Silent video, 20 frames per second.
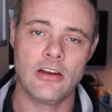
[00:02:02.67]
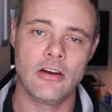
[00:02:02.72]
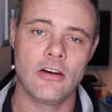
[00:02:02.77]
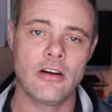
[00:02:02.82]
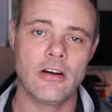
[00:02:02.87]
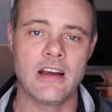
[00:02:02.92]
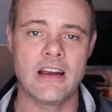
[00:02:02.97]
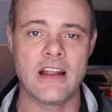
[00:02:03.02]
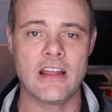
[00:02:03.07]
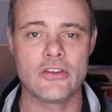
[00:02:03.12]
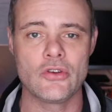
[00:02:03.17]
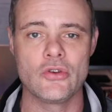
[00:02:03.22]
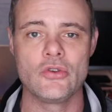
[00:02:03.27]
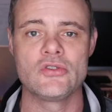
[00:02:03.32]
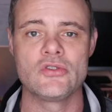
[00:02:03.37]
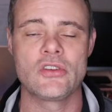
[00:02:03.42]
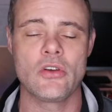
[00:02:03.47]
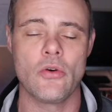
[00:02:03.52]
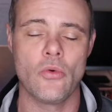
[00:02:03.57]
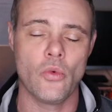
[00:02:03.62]
here and I
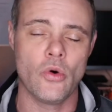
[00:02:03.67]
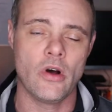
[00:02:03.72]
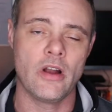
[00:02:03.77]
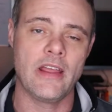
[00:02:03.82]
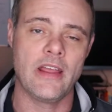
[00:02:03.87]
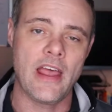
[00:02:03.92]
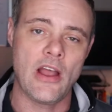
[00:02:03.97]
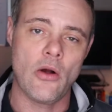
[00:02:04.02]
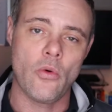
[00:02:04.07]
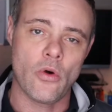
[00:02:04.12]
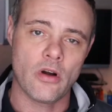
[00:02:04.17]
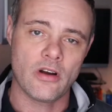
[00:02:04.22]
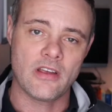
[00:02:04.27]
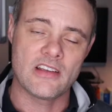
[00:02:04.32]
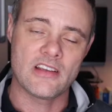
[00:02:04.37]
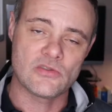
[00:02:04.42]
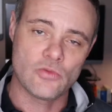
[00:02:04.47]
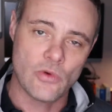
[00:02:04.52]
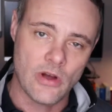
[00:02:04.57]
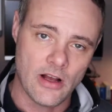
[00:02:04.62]
use one at work
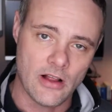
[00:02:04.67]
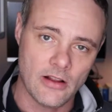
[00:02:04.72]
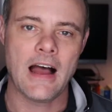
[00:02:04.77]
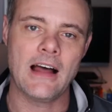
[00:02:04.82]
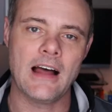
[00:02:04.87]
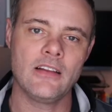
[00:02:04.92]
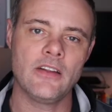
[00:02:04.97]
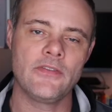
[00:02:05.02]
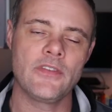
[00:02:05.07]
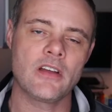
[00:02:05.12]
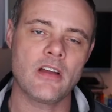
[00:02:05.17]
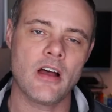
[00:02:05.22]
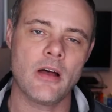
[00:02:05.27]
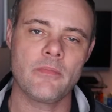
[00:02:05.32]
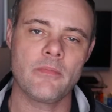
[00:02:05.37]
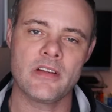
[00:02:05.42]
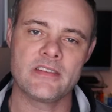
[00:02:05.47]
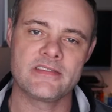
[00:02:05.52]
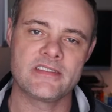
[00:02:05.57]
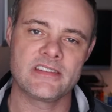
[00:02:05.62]
as well. I love the
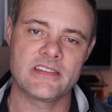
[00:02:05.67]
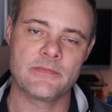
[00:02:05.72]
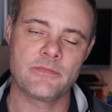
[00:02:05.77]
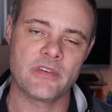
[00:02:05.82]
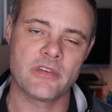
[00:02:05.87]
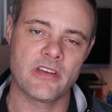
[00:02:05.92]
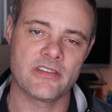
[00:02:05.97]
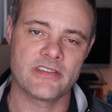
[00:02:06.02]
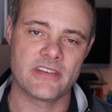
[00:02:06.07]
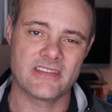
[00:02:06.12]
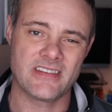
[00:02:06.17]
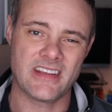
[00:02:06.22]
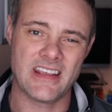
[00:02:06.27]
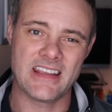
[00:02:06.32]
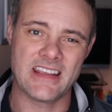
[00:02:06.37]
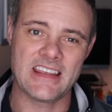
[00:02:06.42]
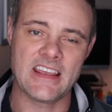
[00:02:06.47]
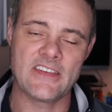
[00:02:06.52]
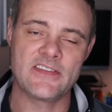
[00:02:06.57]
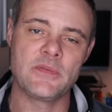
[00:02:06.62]
Kanban system because it,
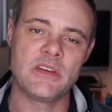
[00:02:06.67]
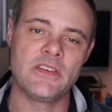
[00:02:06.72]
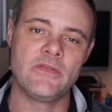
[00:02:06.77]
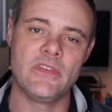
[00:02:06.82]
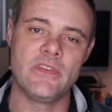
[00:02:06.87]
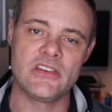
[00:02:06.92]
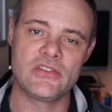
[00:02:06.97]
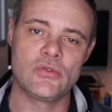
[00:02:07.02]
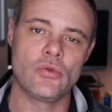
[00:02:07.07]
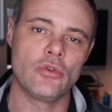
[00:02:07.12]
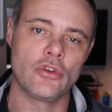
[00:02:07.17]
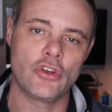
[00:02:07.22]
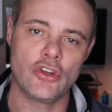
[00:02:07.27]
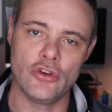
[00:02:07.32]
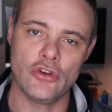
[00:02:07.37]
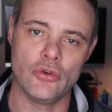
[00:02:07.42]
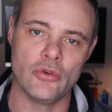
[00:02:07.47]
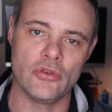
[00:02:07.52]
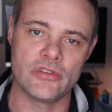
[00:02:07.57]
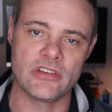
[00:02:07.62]
it gives me visual
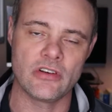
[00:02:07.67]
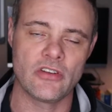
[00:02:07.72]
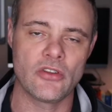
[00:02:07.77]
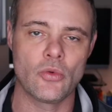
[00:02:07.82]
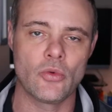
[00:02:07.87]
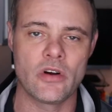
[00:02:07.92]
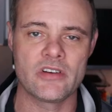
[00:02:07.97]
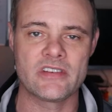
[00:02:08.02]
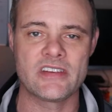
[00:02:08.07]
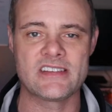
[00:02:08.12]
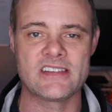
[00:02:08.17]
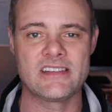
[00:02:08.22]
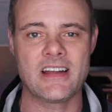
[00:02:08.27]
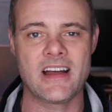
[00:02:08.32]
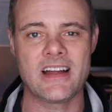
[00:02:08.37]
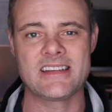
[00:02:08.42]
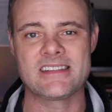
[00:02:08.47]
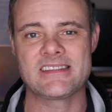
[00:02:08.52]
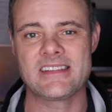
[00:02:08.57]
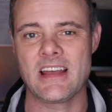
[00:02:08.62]
cues. In other words, it's
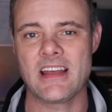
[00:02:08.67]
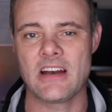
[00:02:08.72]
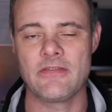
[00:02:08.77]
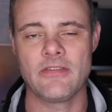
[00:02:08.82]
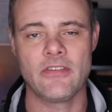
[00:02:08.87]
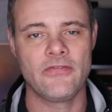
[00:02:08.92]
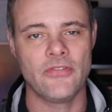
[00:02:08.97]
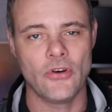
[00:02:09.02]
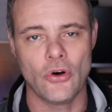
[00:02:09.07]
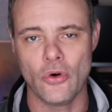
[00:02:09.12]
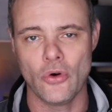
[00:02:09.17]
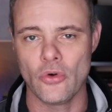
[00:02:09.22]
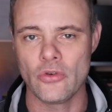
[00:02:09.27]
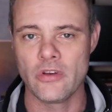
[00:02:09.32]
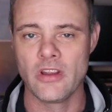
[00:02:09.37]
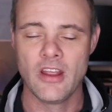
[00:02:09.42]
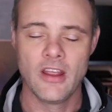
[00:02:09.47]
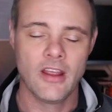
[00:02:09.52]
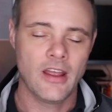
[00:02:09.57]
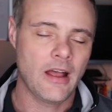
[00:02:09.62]
not inside of a
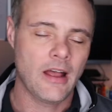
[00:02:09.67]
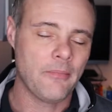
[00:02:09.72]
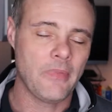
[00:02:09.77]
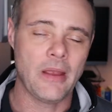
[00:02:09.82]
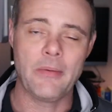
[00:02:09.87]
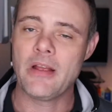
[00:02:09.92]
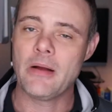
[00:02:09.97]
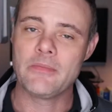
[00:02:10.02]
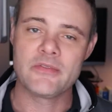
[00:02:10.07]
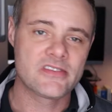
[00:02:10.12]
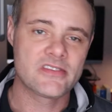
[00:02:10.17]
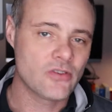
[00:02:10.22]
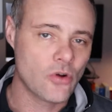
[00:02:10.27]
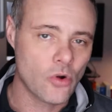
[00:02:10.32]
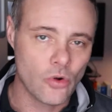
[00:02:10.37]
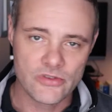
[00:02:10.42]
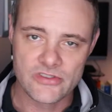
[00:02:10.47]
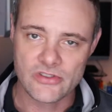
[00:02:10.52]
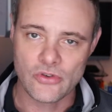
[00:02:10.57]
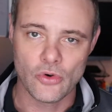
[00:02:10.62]
phone. Maybe I'm just
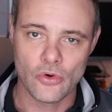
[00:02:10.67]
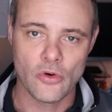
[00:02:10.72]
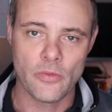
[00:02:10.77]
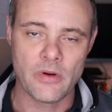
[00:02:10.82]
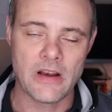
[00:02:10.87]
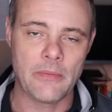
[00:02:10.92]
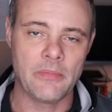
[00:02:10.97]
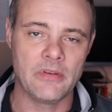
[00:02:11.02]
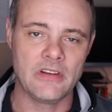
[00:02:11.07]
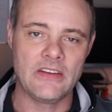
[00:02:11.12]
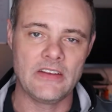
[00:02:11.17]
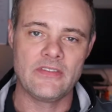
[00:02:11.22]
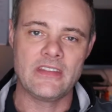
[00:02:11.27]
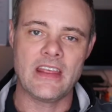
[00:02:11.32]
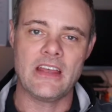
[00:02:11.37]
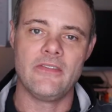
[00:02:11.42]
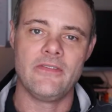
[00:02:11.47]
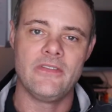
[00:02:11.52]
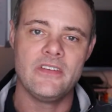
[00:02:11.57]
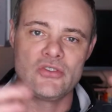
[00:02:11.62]
old school, but I believe in
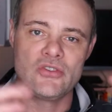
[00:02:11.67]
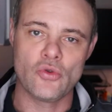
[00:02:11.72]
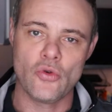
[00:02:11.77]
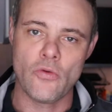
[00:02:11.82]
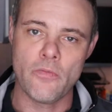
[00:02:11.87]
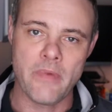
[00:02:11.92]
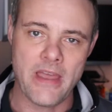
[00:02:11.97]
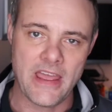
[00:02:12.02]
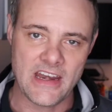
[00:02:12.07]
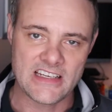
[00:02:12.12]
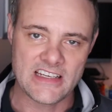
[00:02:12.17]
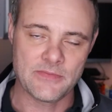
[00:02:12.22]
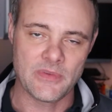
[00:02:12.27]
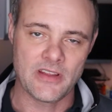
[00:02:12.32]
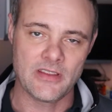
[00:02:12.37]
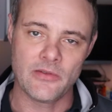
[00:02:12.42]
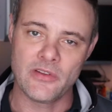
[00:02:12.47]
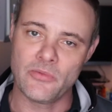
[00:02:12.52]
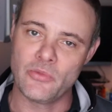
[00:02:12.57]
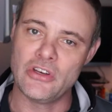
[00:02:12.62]
that visual
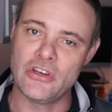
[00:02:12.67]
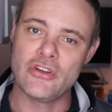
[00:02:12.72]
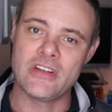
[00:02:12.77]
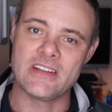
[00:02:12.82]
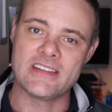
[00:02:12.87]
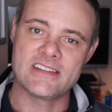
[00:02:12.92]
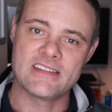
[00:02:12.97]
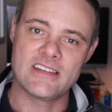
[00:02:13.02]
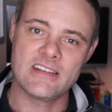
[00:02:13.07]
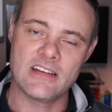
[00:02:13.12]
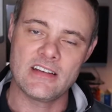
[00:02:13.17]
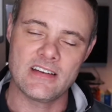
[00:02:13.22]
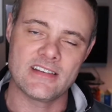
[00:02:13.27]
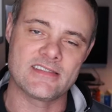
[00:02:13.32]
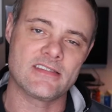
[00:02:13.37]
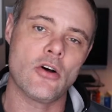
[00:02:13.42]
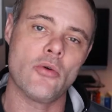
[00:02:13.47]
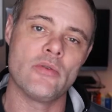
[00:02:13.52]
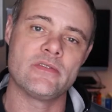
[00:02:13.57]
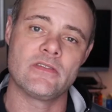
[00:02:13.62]
management. That when you can see it and
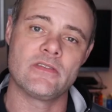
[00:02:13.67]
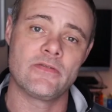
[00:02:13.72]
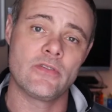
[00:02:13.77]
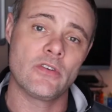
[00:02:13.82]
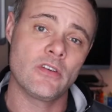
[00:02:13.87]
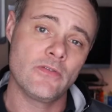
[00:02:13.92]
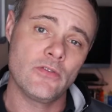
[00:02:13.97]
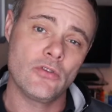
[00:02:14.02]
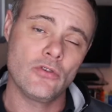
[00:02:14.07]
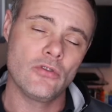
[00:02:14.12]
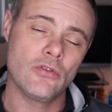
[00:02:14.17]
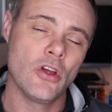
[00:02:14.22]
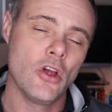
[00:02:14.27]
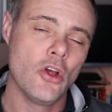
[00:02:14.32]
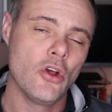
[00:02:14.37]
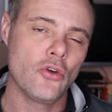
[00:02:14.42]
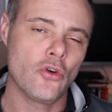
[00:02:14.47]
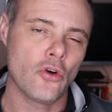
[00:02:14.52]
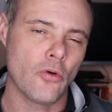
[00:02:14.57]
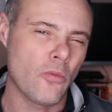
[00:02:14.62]
it's always in front of you,
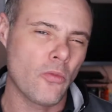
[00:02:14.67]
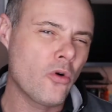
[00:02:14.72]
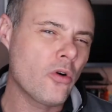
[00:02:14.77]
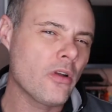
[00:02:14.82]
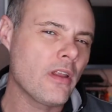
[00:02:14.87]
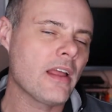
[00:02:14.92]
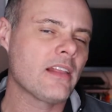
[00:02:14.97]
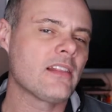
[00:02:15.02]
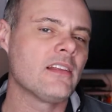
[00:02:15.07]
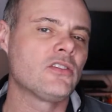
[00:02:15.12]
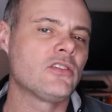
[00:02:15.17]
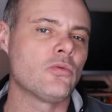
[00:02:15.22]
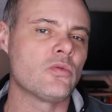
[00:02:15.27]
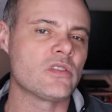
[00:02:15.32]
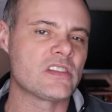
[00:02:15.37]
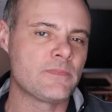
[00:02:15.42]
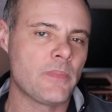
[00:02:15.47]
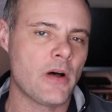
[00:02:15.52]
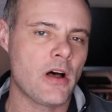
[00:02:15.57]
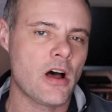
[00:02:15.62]
you're more likely to
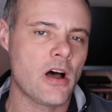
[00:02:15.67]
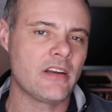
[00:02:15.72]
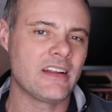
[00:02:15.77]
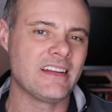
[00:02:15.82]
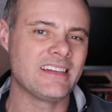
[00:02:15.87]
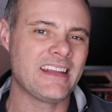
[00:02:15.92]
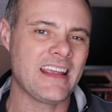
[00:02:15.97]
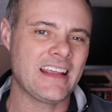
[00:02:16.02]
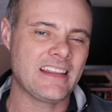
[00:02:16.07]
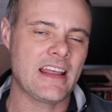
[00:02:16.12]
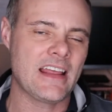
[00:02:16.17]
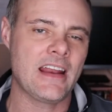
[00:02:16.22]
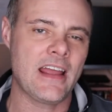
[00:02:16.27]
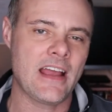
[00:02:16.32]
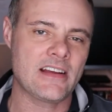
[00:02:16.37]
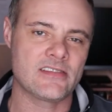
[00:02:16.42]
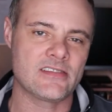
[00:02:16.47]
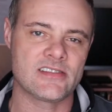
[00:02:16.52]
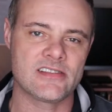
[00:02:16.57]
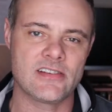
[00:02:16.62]
respond and take that
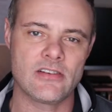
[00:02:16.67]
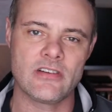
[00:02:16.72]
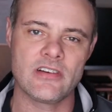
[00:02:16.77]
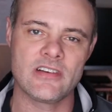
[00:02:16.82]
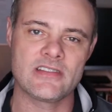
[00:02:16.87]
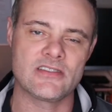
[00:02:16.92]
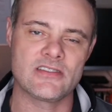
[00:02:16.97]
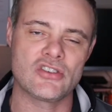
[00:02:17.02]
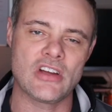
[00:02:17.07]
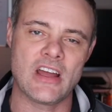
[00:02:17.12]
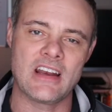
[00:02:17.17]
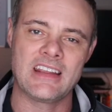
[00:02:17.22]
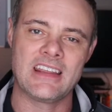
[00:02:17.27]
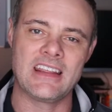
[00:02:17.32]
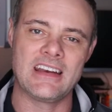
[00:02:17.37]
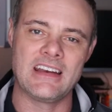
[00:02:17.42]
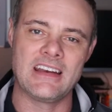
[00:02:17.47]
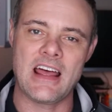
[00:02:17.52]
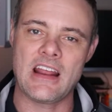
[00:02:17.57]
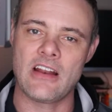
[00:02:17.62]
action serious and try to
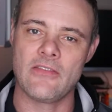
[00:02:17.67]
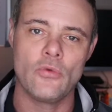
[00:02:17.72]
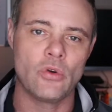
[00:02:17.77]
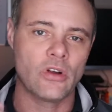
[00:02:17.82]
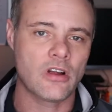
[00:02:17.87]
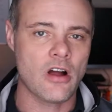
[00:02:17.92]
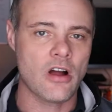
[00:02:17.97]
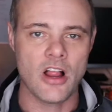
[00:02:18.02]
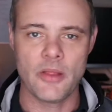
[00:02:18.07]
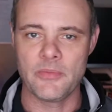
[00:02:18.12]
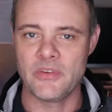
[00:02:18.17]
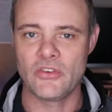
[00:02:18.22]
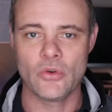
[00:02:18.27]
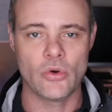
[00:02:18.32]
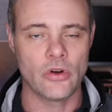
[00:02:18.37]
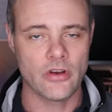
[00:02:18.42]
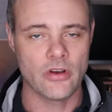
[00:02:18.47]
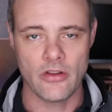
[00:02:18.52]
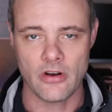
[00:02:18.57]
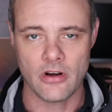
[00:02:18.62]
get it out of one column
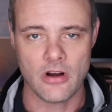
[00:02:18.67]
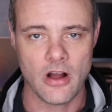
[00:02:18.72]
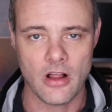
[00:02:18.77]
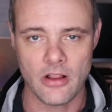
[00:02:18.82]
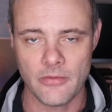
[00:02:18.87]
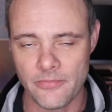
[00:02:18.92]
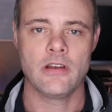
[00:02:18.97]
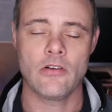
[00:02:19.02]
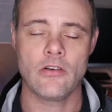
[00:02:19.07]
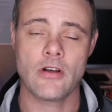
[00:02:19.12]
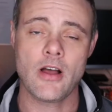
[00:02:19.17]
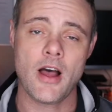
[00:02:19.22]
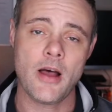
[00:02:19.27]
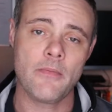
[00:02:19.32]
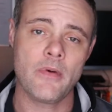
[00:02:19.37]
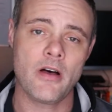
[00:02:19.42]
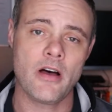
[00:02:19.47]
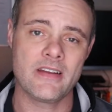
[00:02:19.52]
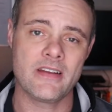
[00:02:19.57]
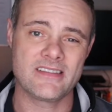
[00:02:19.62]
into another column. Now,
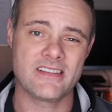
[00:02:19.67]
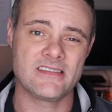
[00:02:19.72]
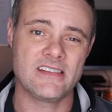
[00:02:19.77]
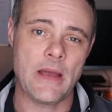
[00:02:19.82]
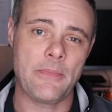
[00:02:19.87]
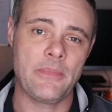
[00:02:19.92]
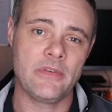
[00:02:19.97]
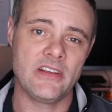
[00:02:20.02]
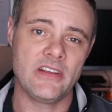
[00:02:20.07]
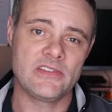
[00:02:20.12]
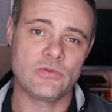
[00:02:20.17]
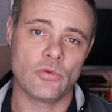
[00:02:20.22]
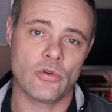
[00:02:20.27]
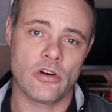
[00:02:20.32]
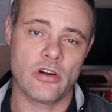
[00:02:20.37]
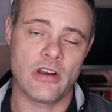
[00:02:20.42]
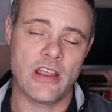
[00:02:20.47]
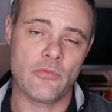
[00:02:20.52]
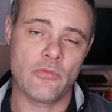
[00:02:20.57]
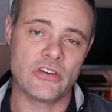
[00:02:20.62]
Kanban is a Japanese
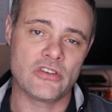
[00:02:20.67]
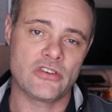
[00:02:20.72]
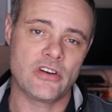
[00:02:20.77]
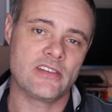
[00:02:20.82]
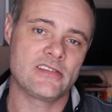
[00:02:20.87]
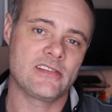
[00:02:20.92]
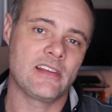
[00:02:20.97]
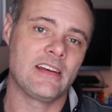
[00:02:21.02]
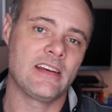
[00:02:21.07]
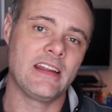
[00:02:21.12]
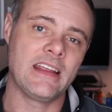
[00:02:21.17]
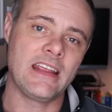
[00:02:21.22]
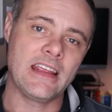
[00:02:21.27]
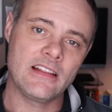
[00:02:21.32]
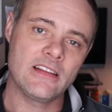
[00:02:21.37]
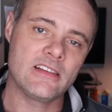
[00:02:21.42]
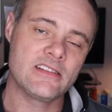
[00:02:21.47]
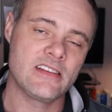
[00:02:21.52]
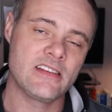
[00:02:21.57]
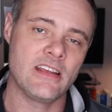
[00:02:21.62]
word, and when translated to
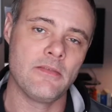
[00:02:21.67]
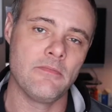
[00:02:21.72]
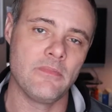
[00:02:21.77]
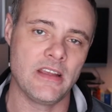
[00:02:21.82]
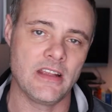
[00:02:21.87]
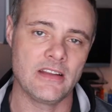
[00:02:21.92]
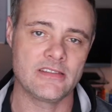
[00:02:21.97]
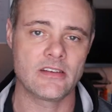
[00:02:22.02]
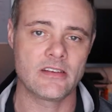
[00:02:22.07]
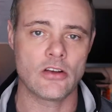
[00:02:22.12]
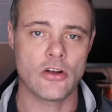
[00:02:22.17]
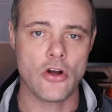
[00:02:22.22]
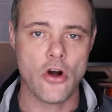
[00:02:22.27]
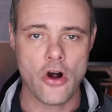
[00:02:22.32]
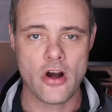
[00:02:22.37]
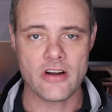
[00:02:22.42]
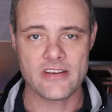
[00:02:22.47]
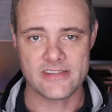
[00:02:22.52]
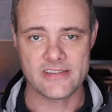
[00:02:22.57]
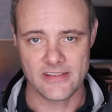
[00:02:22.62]
English, it means
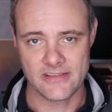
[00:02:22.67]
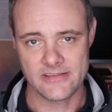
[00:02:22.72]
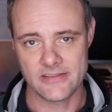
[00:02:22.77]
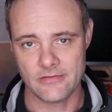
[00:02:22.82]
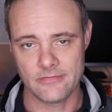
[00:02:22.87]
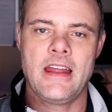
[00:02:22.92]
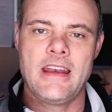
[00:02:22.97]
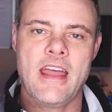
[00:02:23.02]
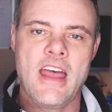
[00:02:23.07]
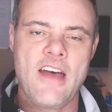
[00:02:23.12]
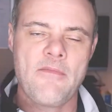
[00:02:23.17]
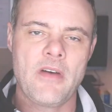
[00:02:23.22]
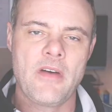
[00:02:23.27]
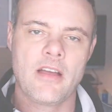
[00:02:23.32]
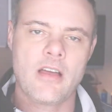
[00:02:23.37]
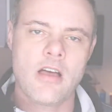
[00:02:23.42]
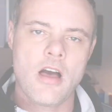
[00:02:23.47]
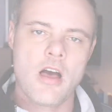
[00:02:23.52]
card system. And I have my